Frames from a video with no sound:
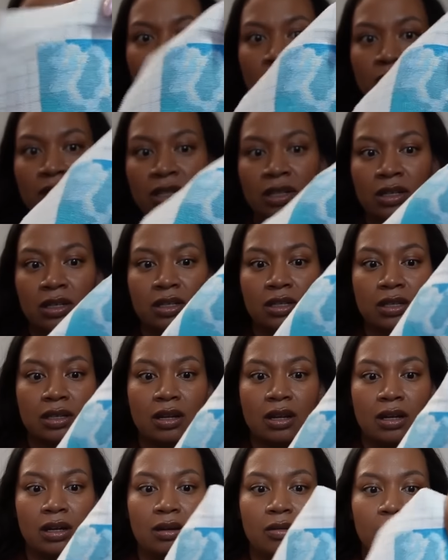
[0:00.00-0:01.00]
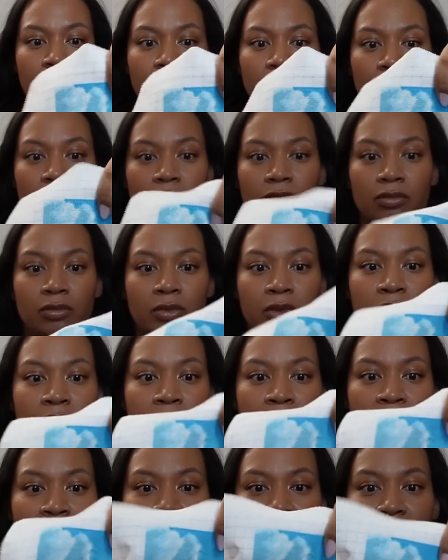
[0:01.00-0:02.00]
is because one of
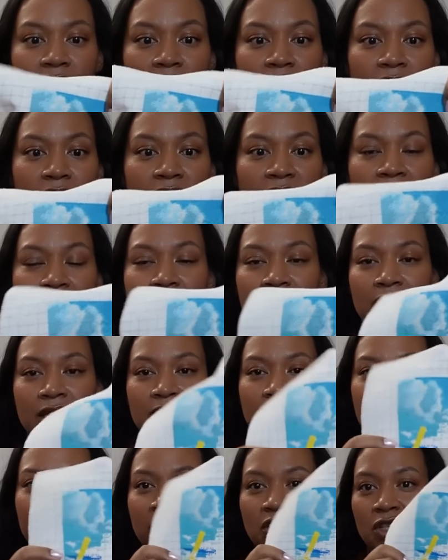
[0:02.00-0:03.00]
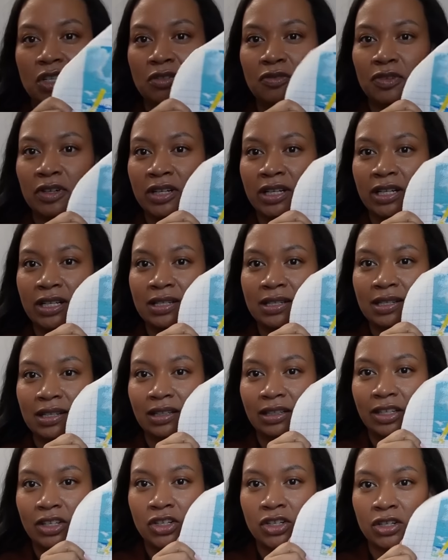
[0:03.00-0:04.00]
my stitchy friends,
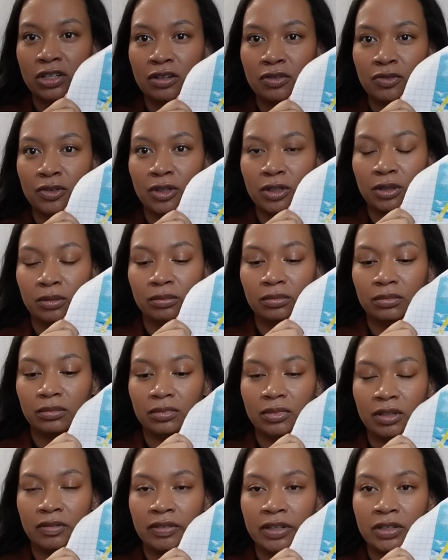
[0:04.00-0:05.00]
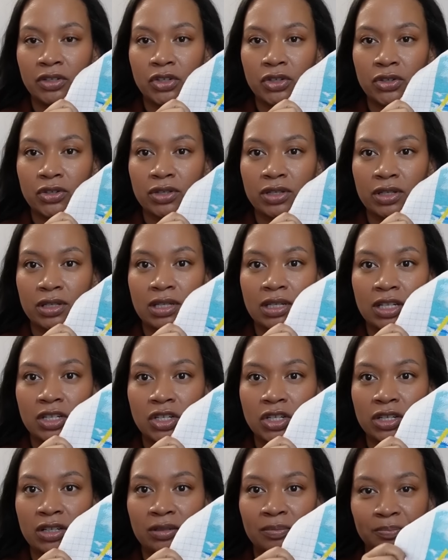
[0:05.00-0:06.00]
Alicia from Adventures in
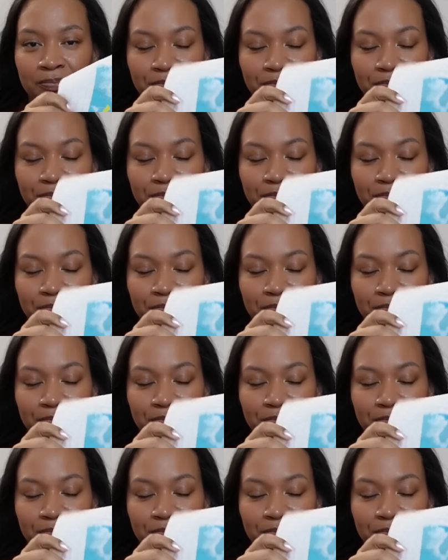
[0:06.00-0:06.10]
Stitching,